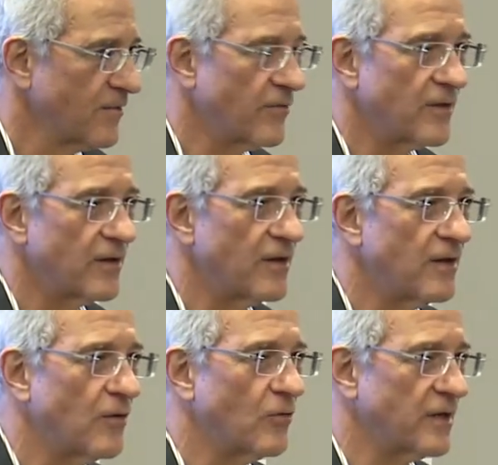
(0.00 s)

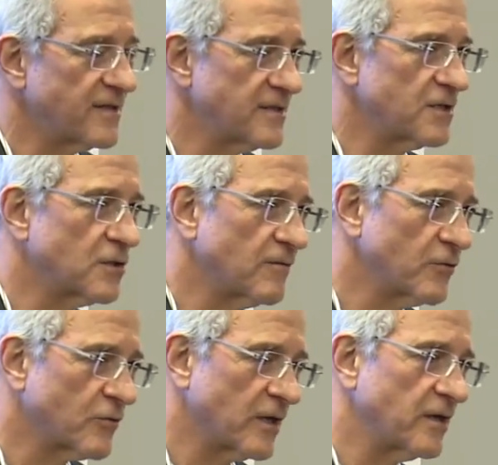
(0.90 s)
the Organization of
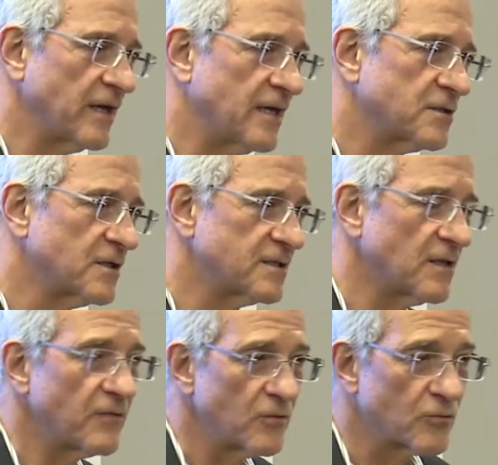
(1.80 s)
Ukrainian Nationalists
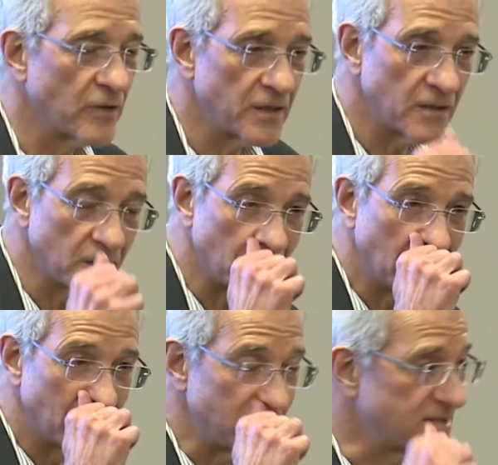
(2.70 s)
and the Ukrainian
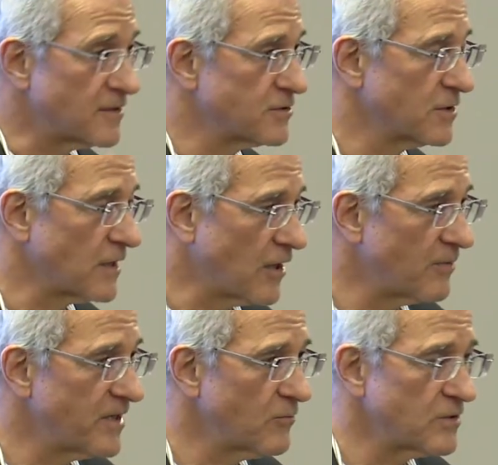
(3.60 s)
Insurgent
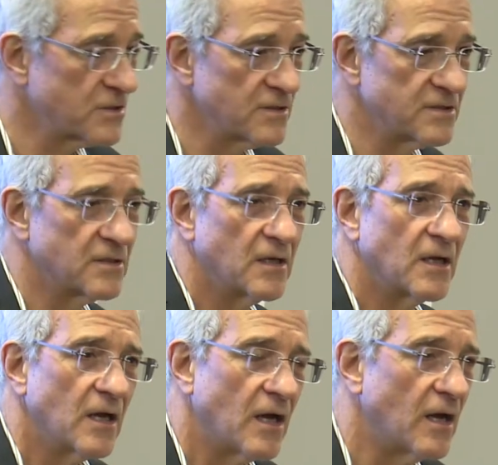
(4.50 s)
Army, which is
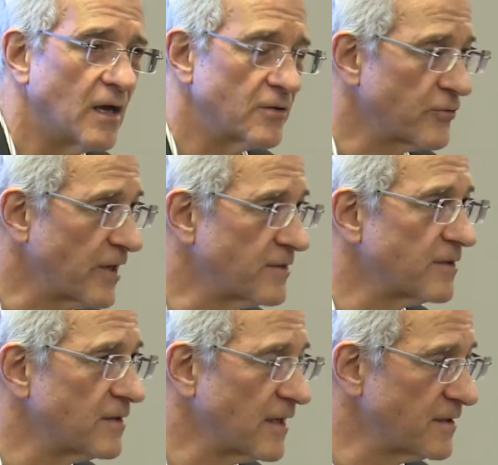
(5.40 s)
uh,
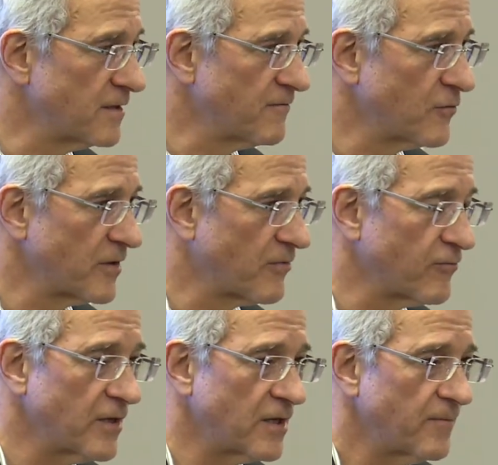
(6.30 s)
created in
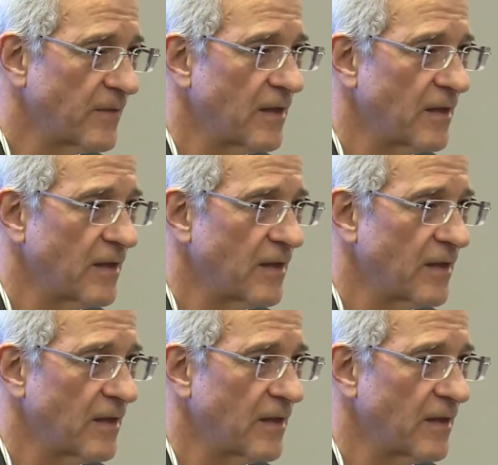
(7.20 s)
1943,